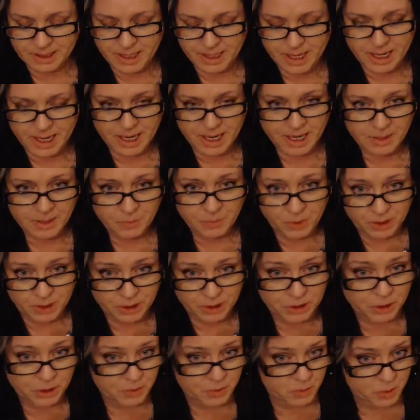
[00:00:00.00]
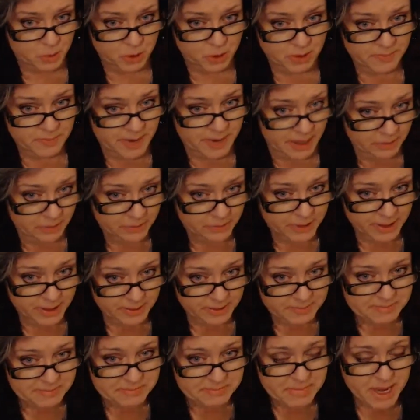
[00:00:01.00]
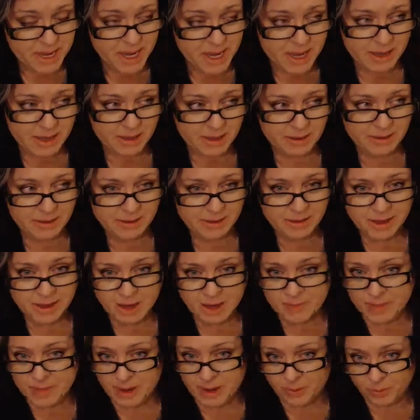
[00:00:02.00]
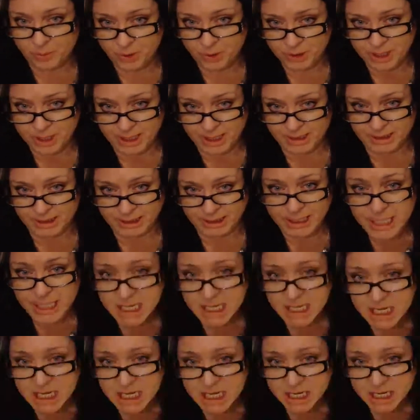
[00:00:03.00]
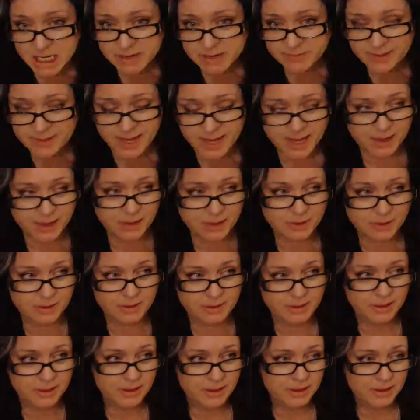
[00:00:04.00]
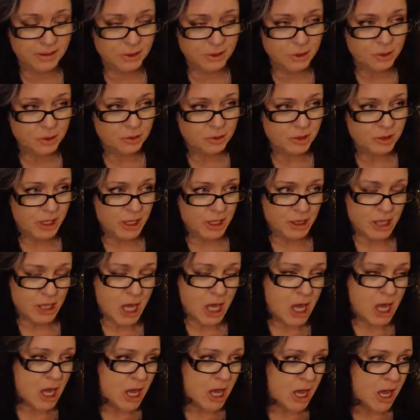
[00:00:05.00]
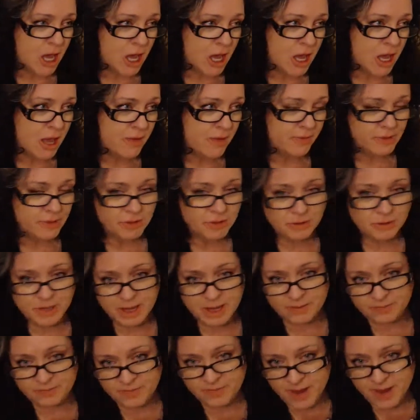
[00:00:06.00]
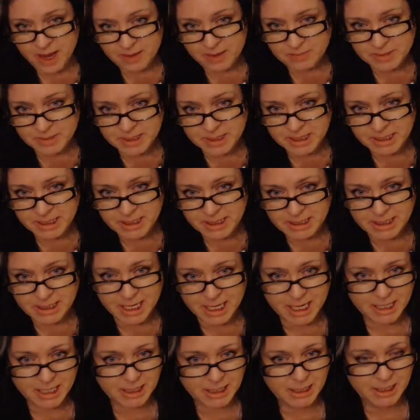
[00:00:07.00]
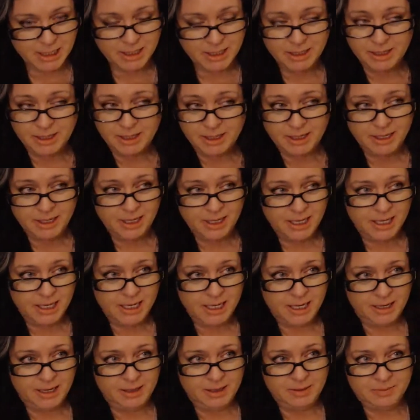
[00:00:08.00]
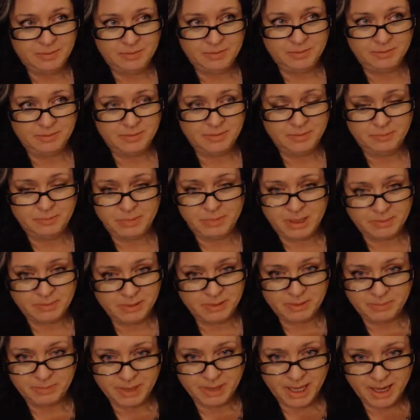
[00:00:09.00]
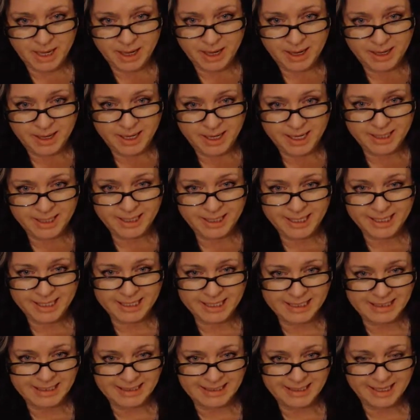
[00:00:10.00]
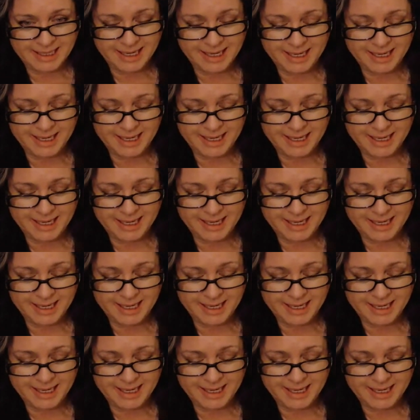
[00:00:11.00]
I want to know more about them and about where they live and who they love and do they have families and blah blah blah. And I can